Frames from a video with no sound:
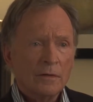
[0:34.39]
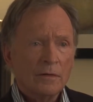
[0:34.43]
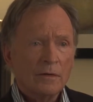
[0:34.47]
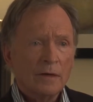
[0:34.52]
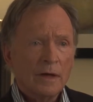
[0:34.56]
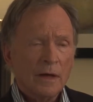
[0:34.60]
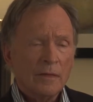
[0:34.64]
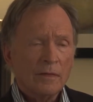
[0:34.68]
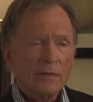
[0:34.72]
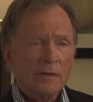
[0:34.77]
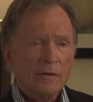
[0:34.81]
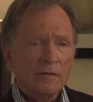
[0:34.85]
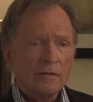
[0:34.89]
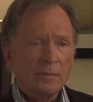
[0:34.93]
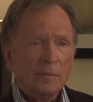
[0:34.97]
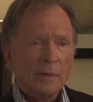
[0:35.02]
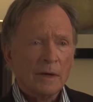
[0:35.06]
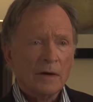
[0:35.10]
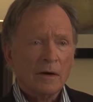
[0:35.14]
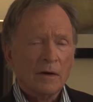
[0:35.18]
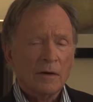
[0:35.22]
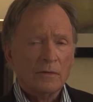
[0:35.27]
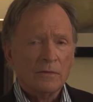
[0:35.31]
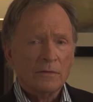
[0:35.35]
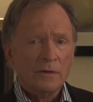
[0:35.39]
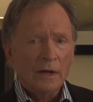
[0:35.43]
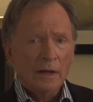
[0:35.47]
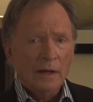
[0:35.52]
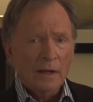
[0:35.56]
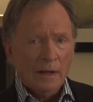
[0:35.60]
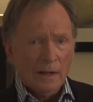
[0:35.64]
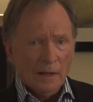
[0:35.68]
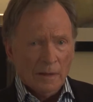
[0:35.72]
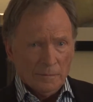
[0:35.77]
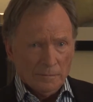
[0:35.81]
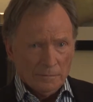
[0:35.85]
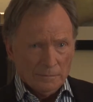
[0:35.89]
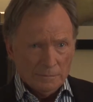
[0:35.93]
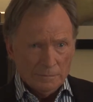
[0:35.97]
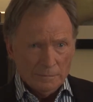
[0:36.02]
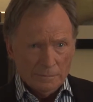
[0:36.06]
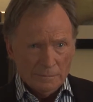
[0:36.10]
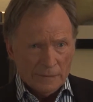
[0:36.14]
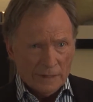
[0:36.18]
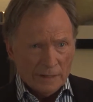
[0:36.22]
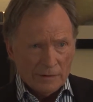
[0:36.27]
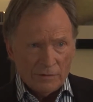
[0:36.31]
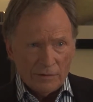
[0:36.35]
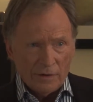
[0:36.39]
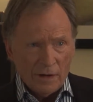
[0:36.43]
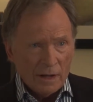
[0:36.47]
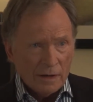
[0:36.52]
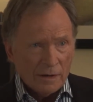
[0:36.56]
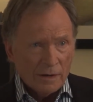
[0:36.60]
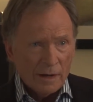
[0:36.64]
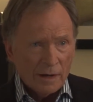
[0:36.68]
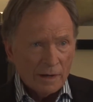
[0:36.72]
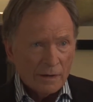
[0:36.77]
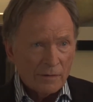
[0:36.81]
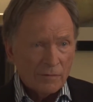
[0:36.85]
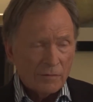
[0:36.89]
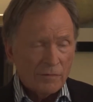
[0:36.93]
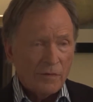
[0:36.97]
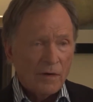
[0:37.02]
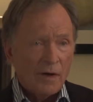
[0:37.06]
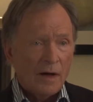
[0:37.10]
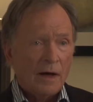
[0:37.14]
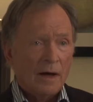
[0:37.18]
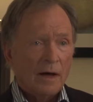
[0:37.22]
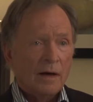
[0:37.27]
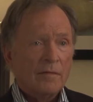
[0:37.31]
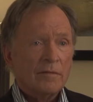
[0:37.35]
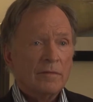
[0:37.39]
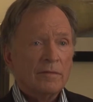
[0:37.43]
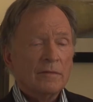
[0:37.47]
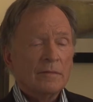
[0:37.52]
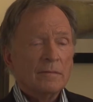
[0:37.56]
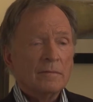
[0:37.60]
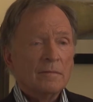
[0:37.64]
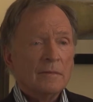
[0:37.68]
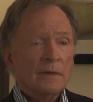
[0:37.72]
get this because it's not nine to five.